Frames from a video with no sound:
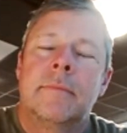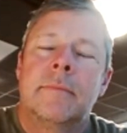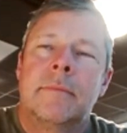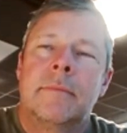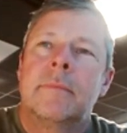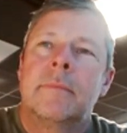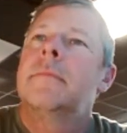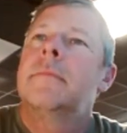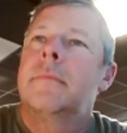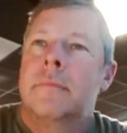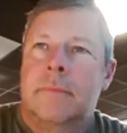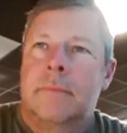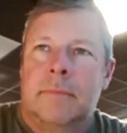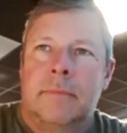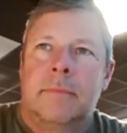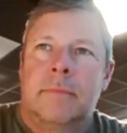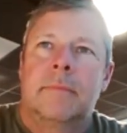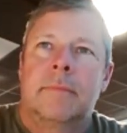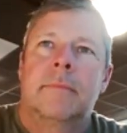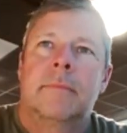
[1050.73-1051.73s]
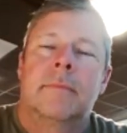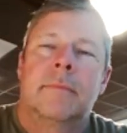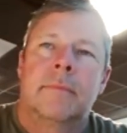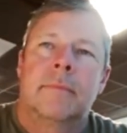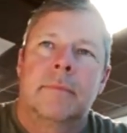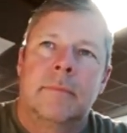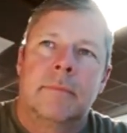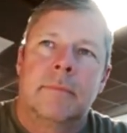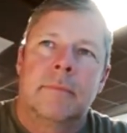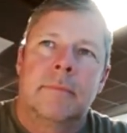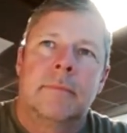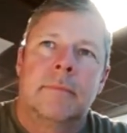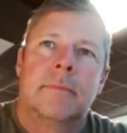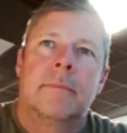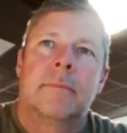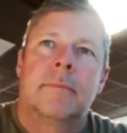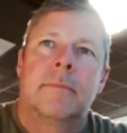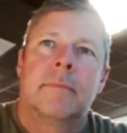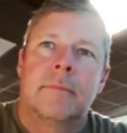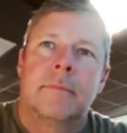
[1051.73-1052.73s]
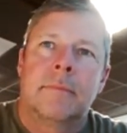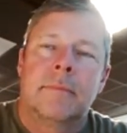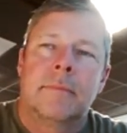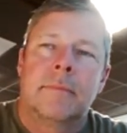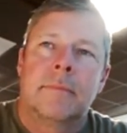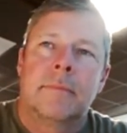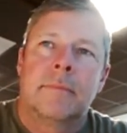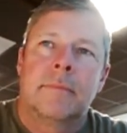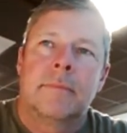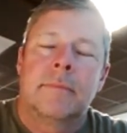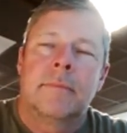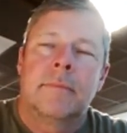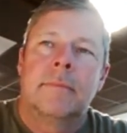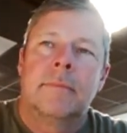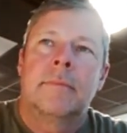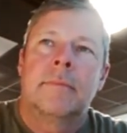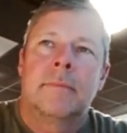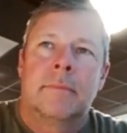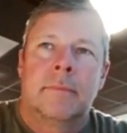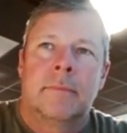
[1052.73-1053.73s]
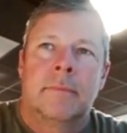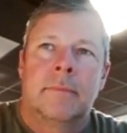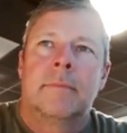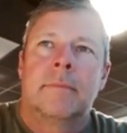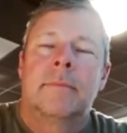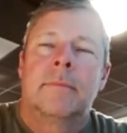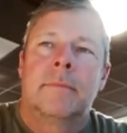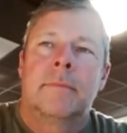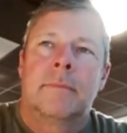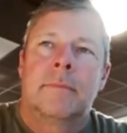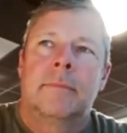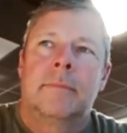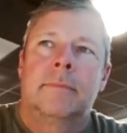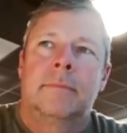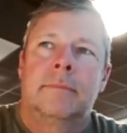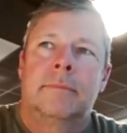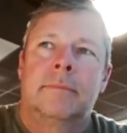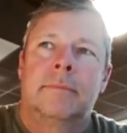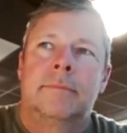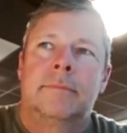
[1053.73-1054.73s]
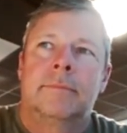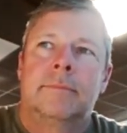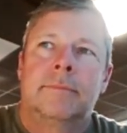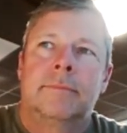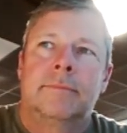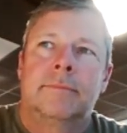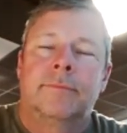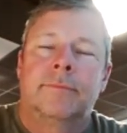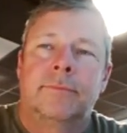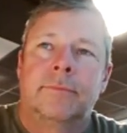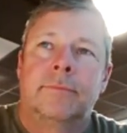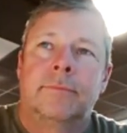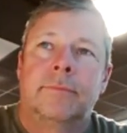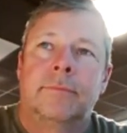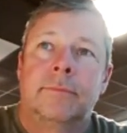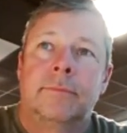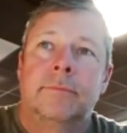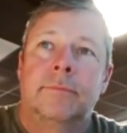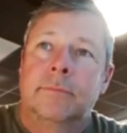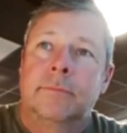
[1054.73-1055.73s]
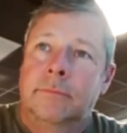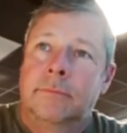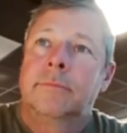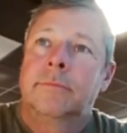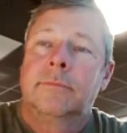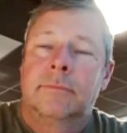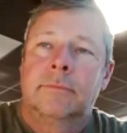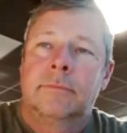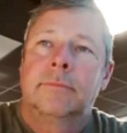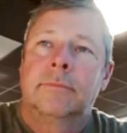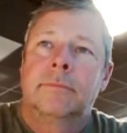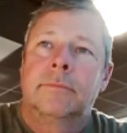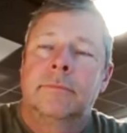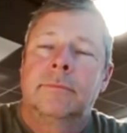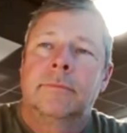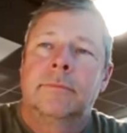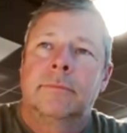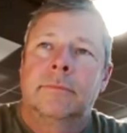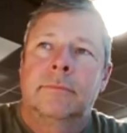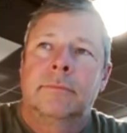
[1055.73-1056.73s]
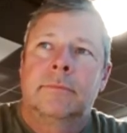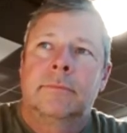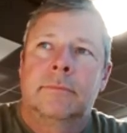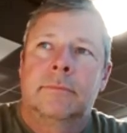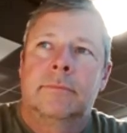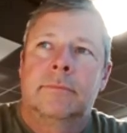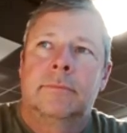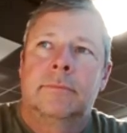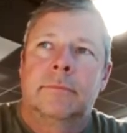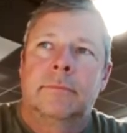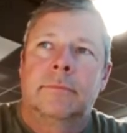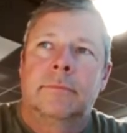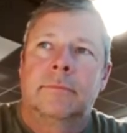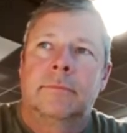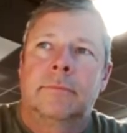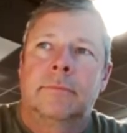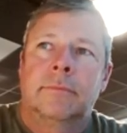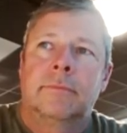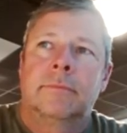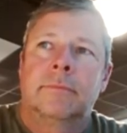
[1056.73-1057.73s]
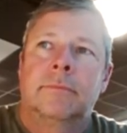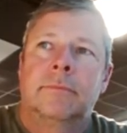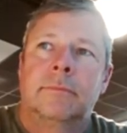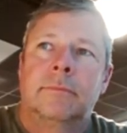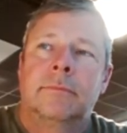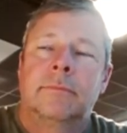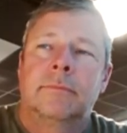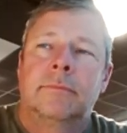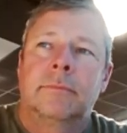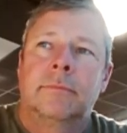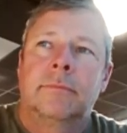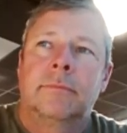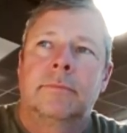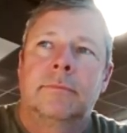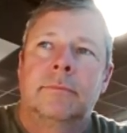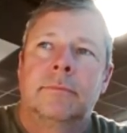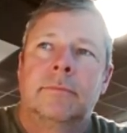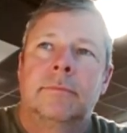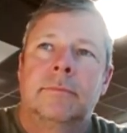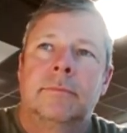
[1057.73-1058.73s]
The person shown says nothing.